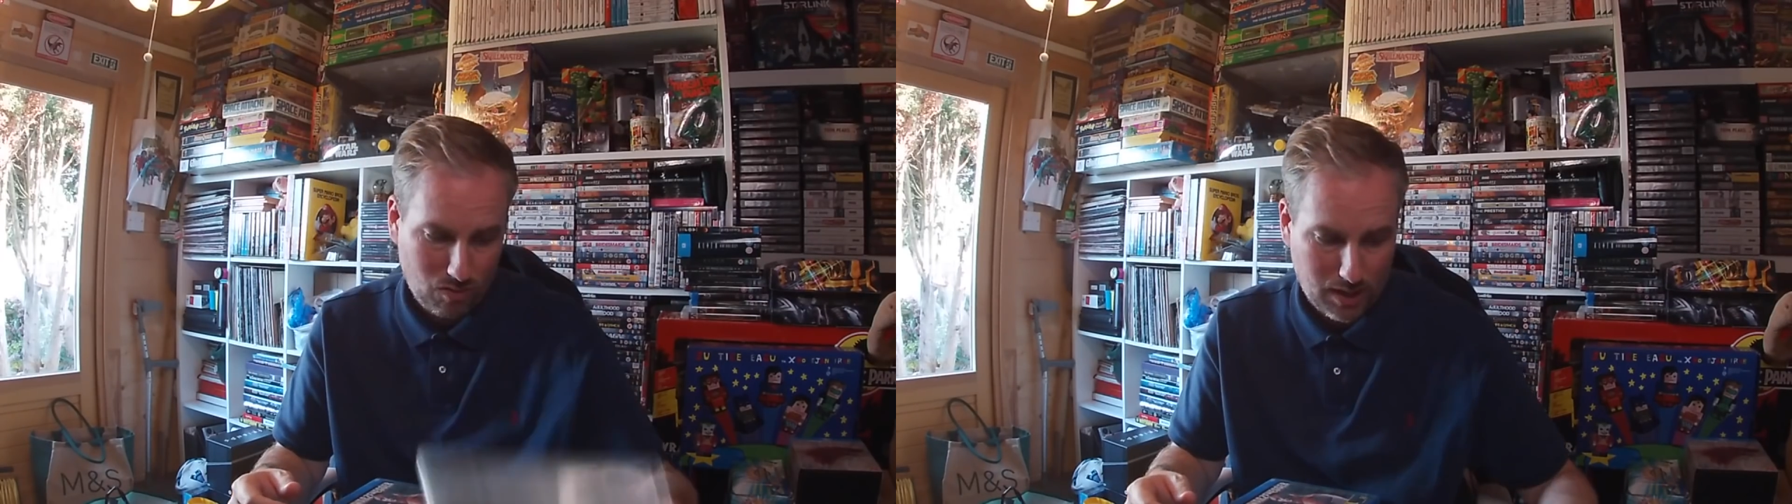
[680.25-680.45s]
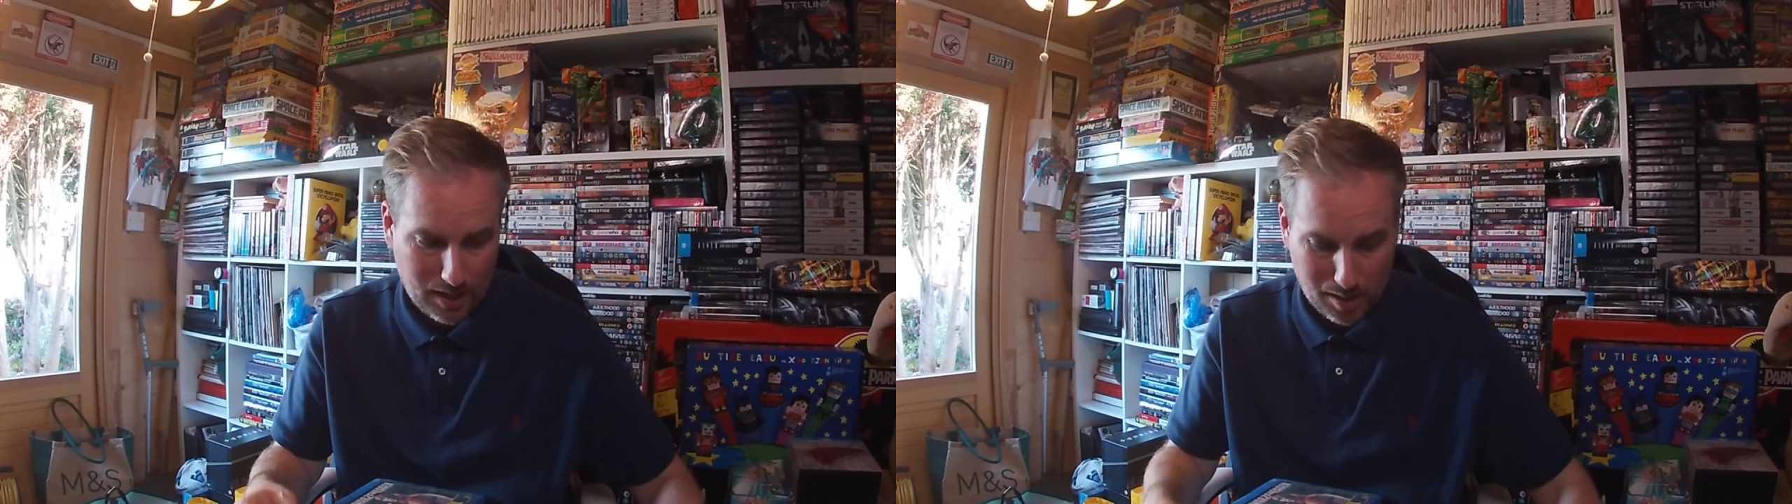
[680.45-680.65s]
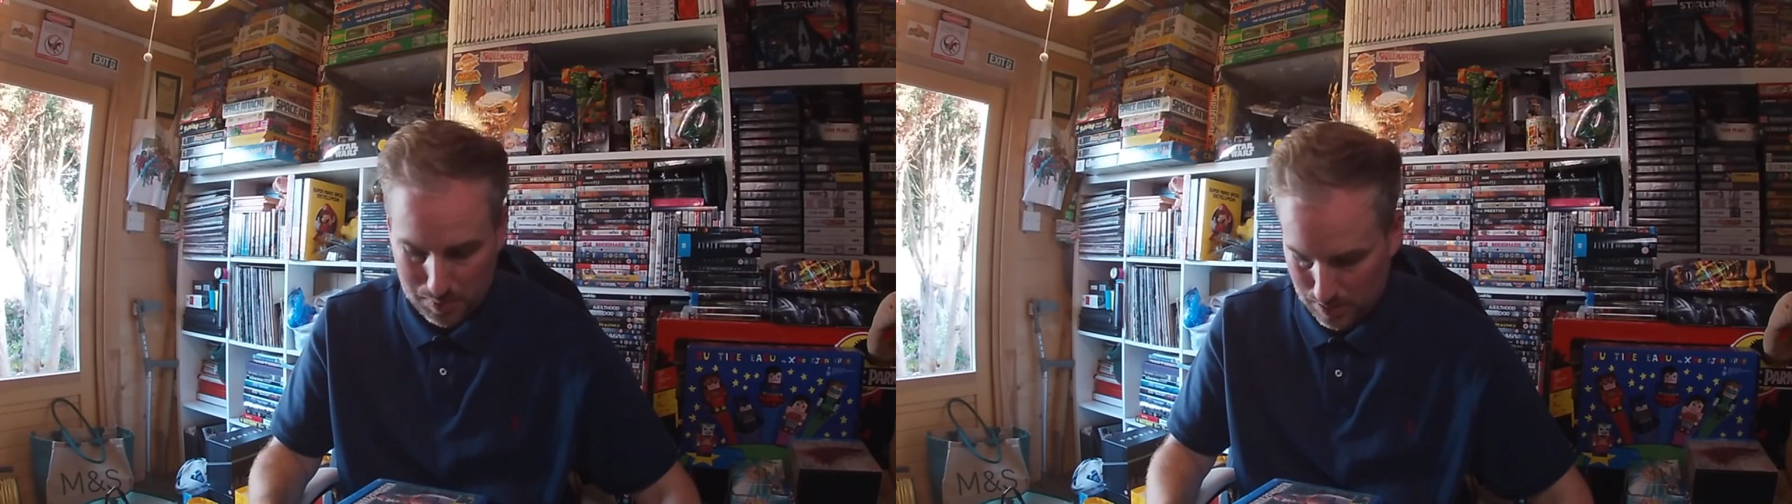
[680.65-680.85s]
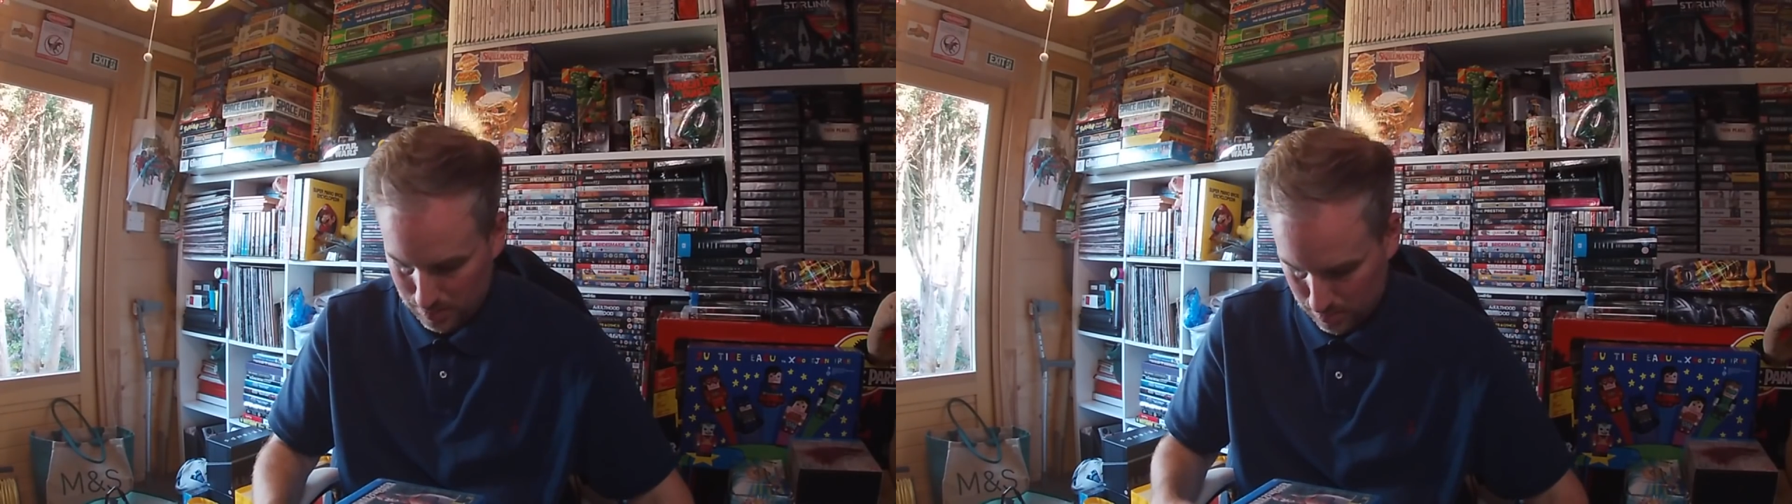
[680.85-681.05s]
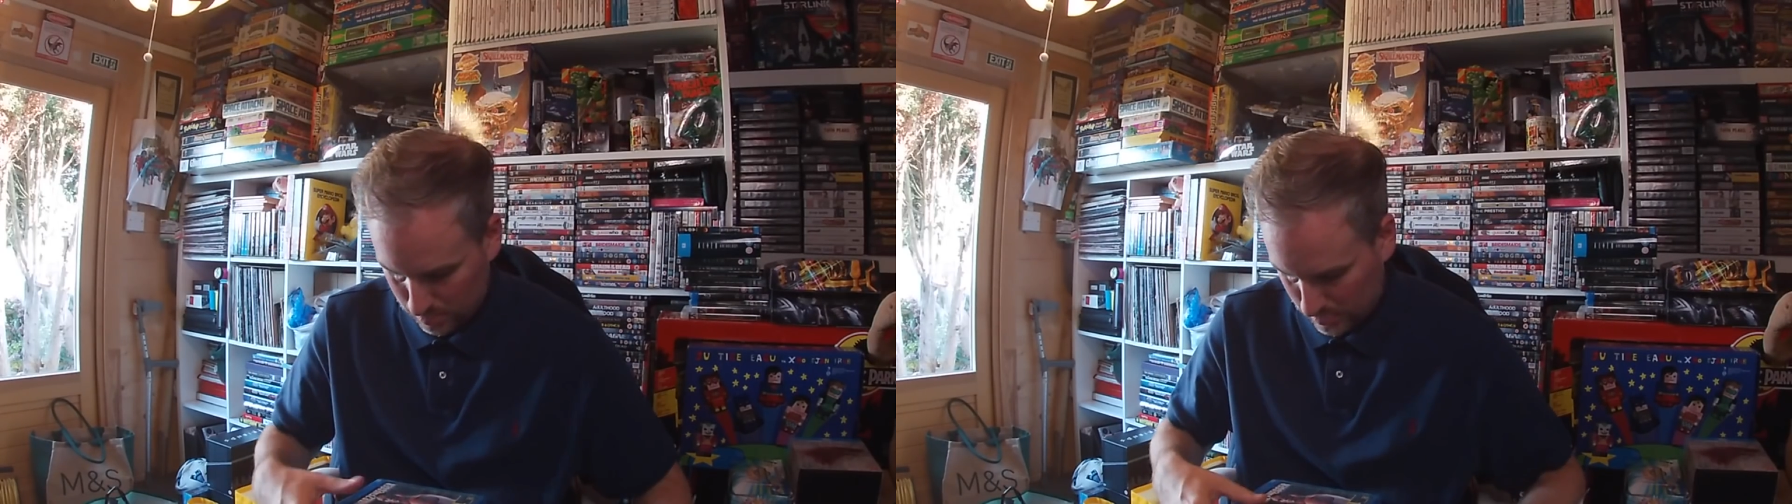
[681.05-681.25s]
right
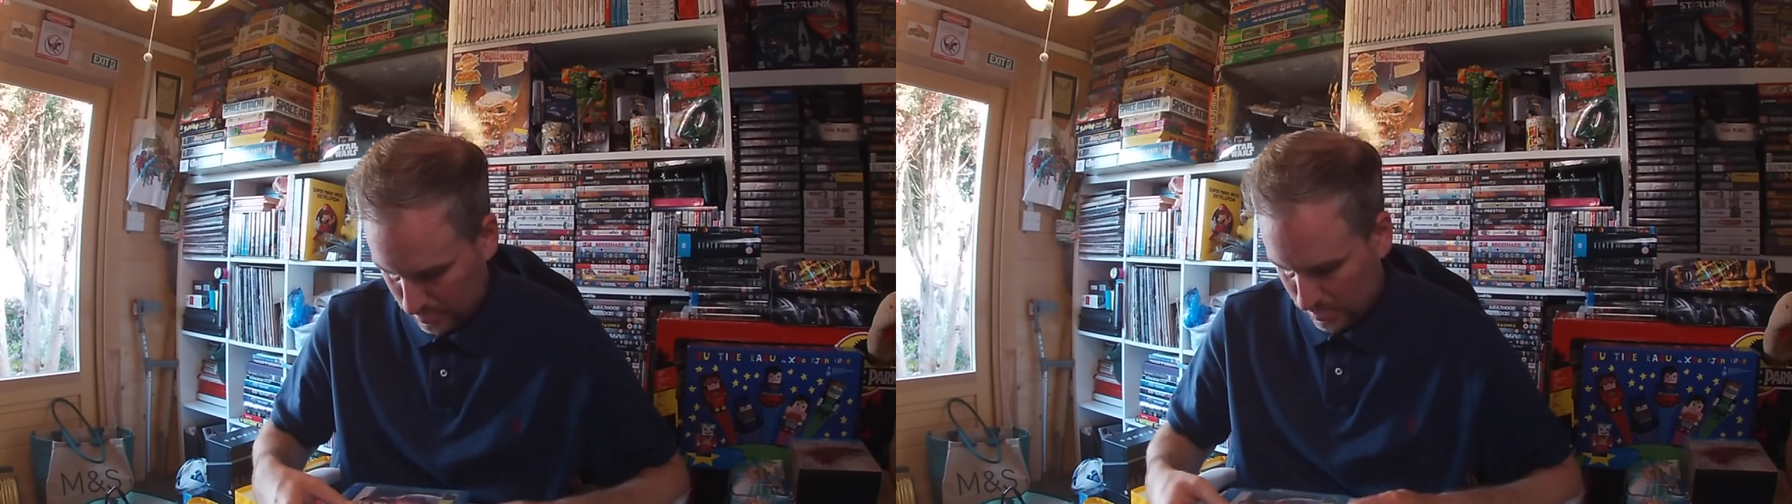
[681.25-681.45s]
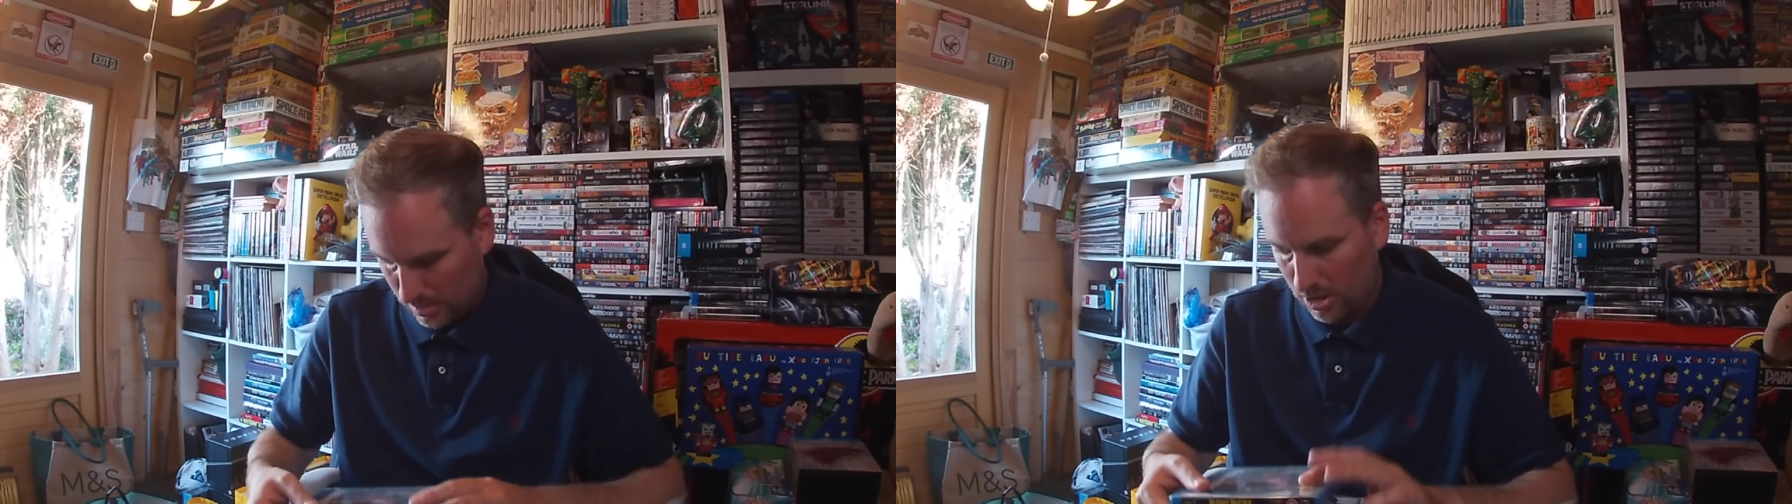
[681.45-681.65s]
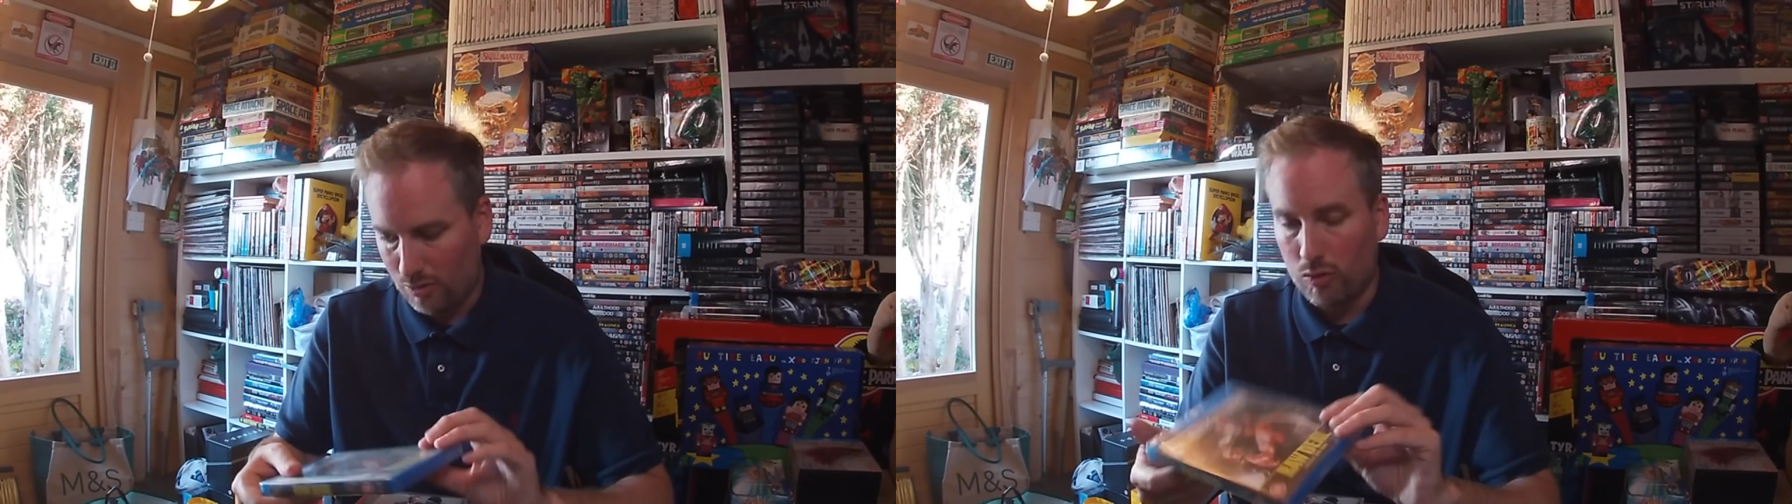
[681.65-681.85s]
up.